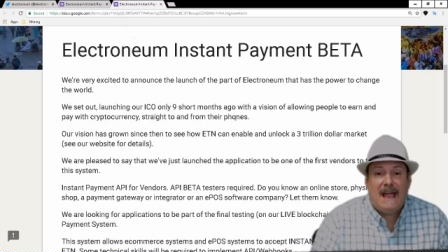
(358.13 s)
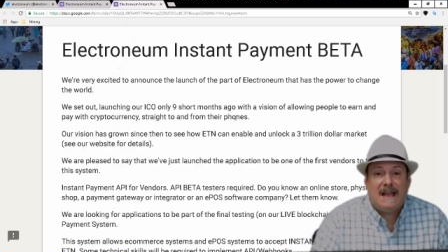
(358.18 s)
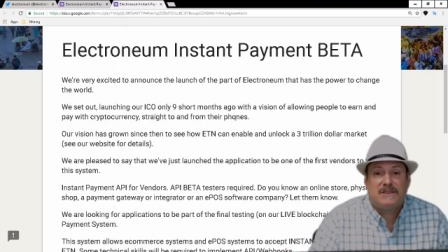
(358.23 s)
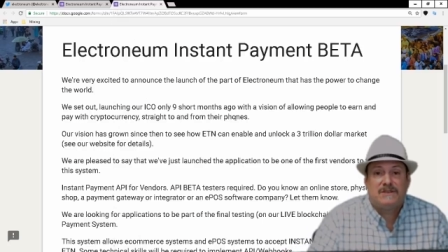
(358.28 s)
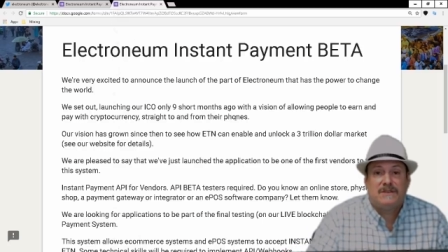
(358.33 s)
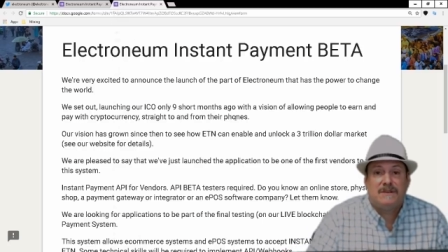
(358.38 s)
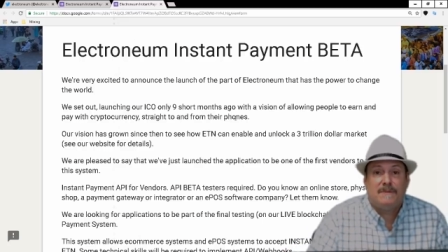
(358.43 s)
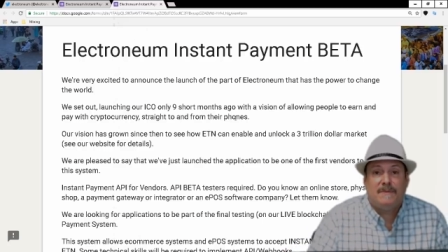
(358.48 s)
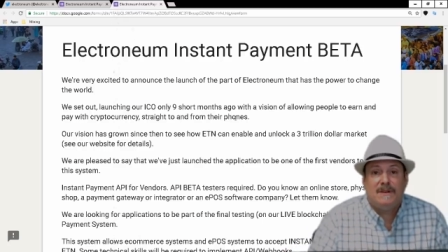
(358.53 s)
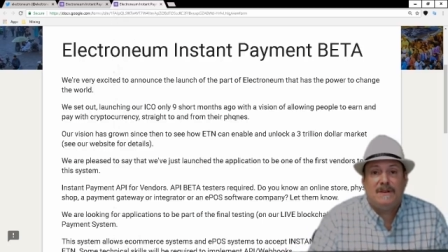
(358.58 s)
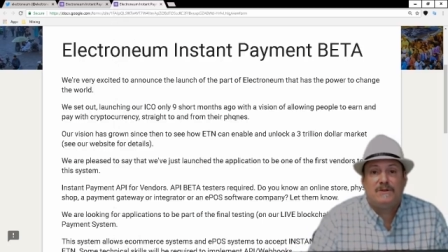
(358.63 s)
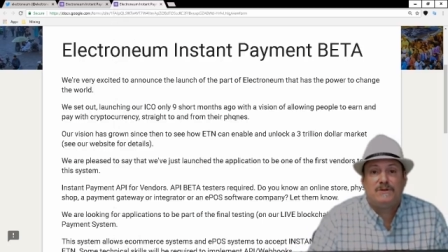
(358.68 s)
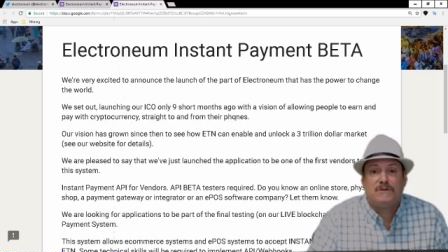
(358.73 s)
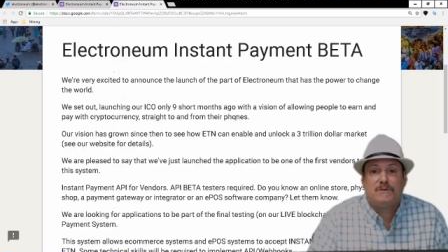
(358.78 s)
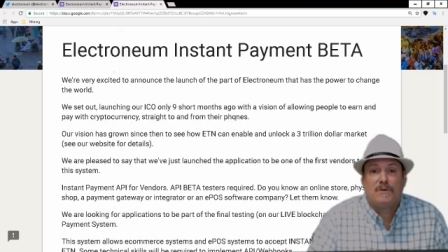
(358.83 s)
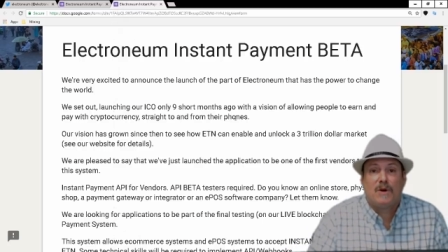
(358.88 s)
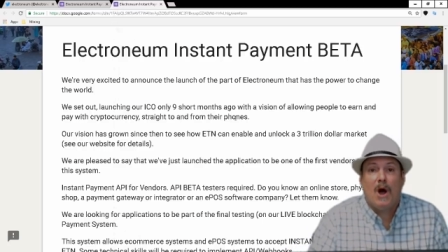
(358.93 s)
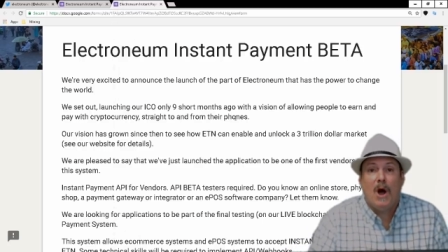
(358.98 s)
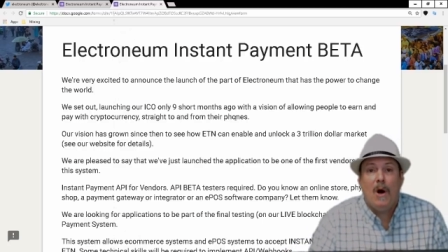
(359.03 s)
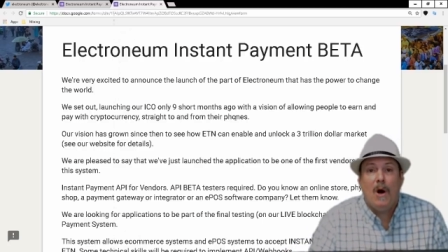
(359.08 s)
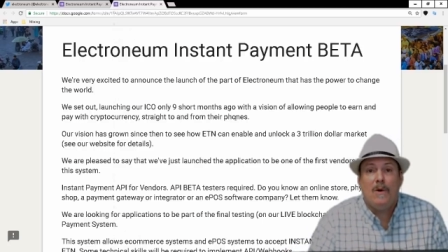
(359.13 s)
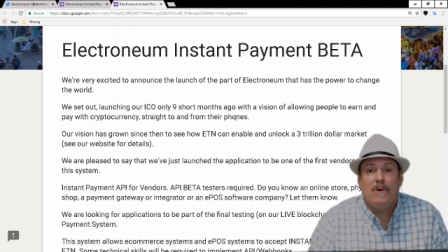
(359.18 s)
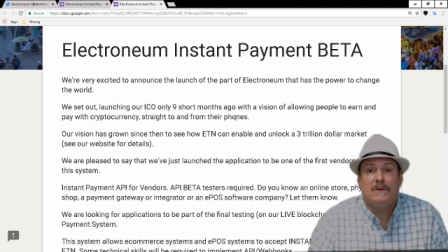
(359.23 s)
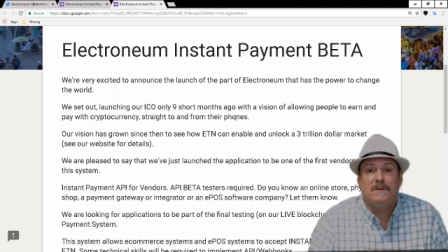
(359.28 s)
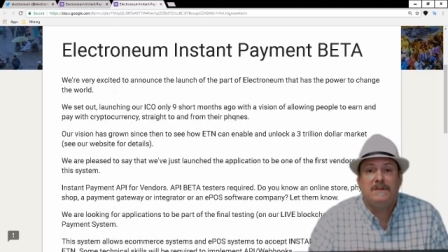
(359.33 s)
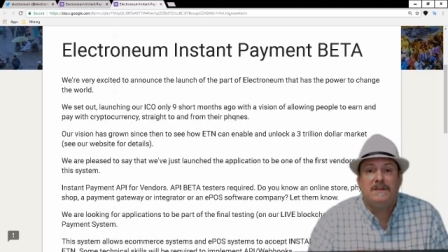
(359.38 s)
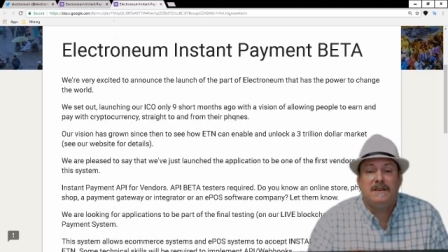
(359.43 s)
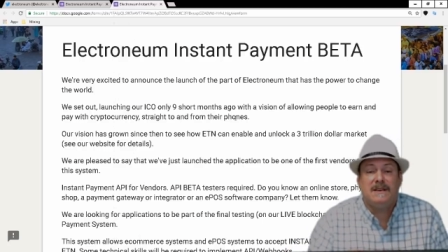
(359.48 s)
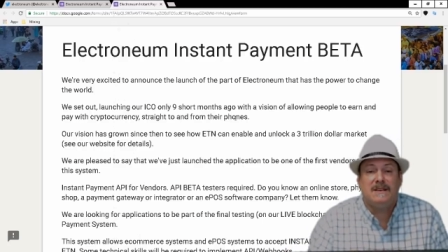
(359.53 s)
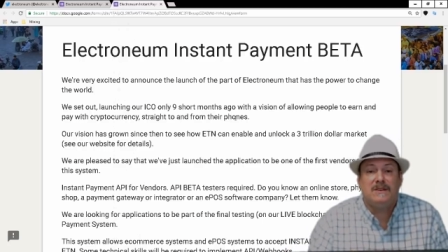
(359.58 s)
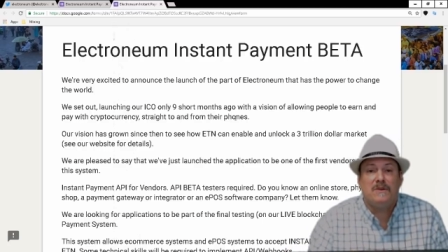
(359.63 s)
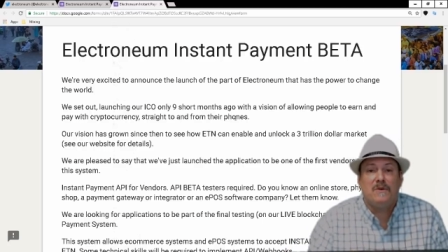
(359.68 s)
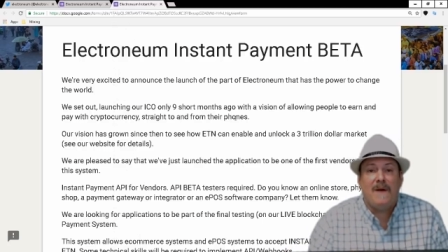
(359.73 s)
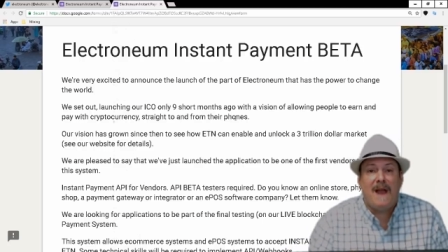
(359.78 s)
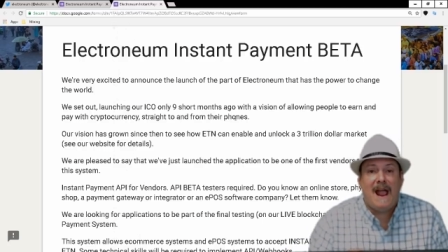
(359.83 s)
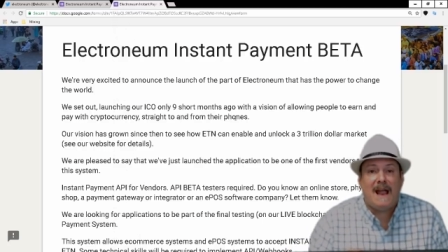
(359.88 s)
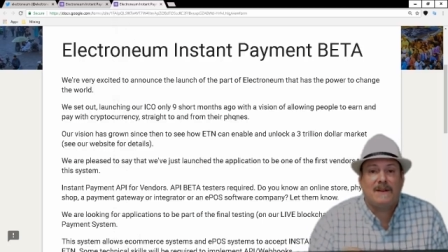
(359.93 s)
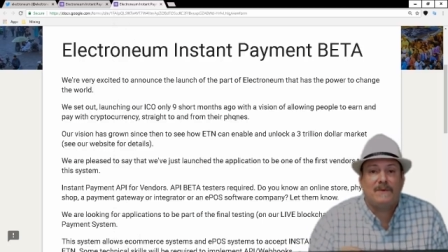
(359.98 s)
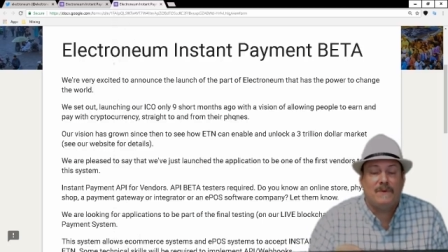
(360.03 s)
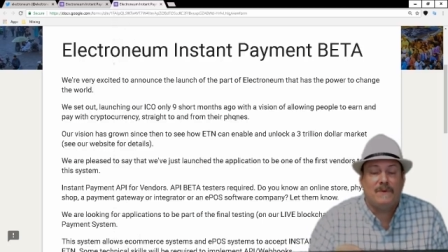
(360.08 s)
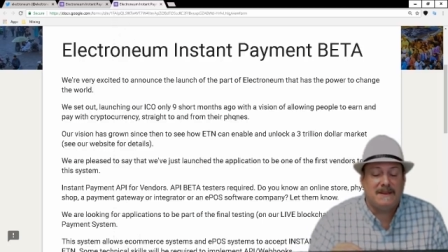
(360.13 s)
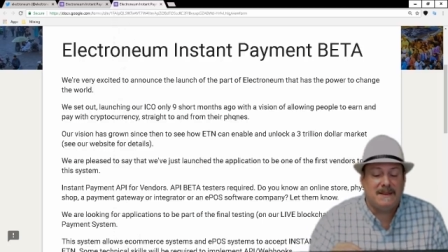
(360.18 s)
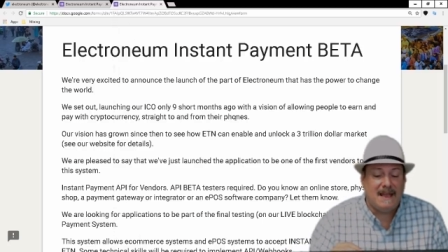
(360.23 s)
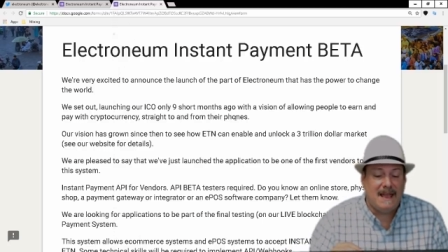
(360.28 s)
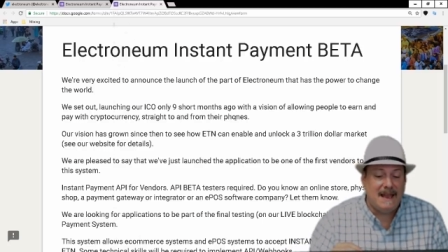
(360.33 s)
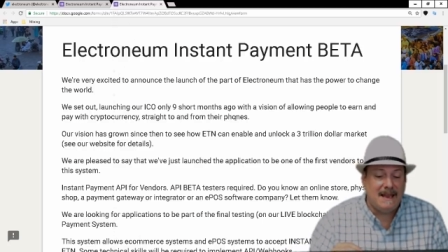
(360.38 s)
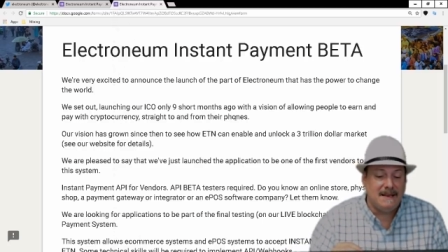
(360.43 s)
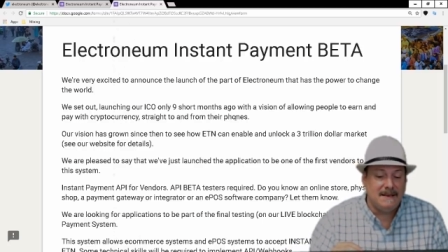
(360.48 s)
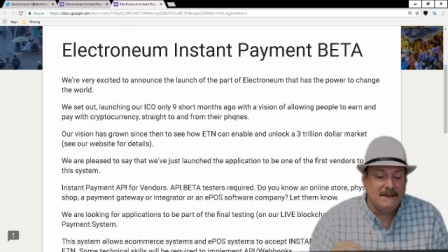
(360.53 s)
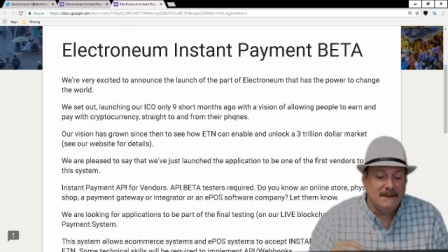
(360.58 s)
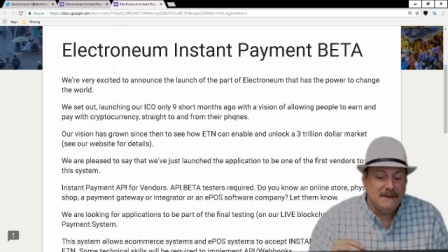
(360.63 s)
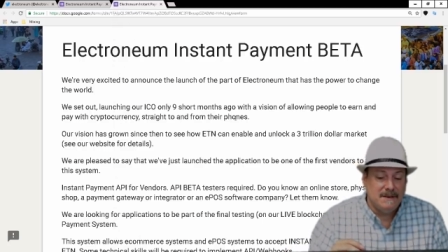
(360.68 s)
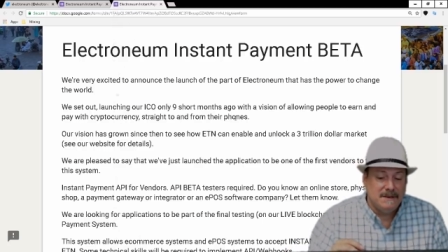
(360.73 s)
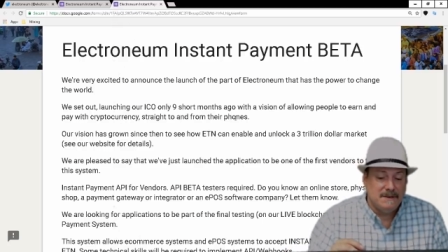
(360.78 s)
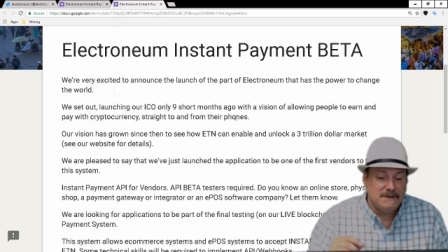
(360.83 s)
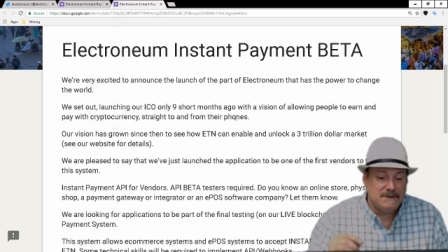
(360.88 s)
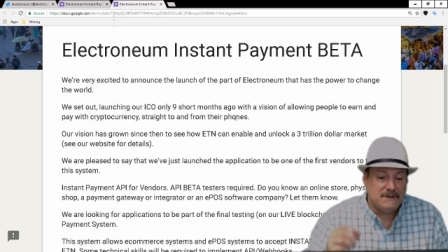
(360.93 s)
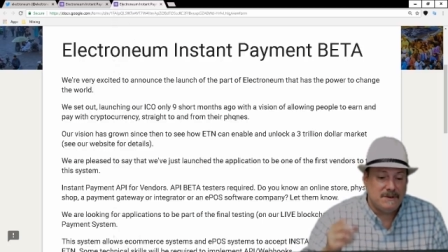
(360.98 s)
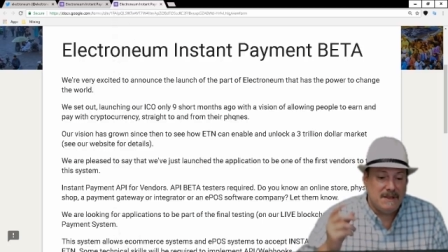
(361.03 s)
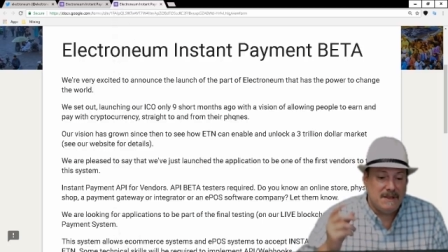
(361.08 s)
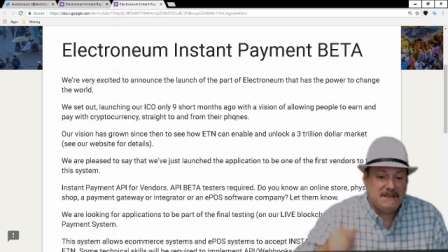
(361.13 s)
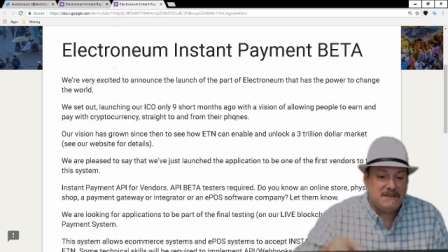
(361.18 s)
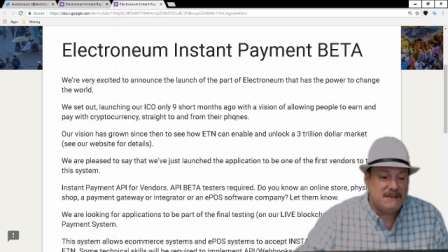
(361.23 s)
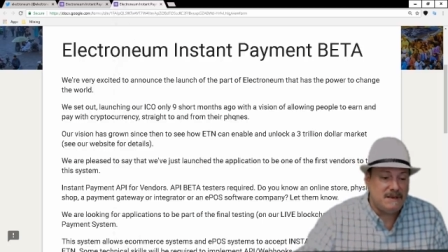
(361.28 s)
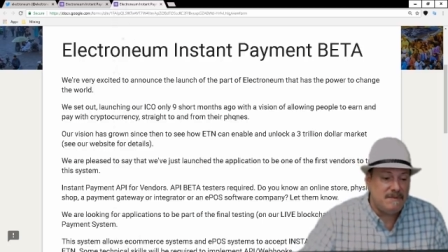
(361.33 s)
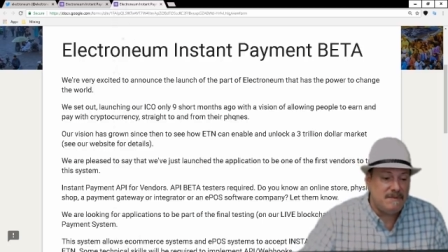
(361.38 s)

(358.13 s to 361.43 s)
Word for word: actually build some code to interact with that. So that's